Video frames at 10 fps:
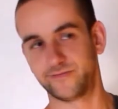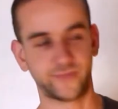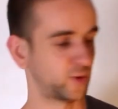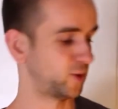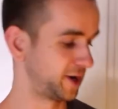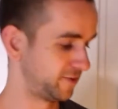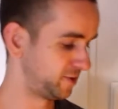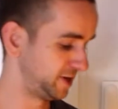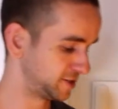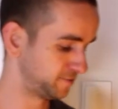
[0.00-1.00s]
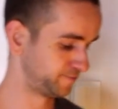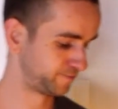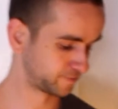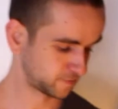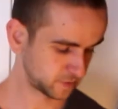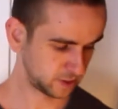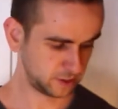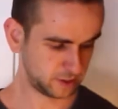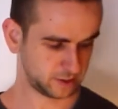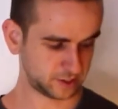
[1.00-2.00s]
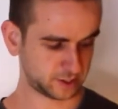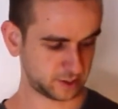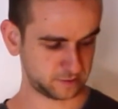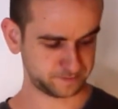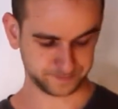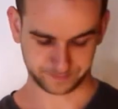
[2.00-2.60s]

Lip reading: for whatever reason. So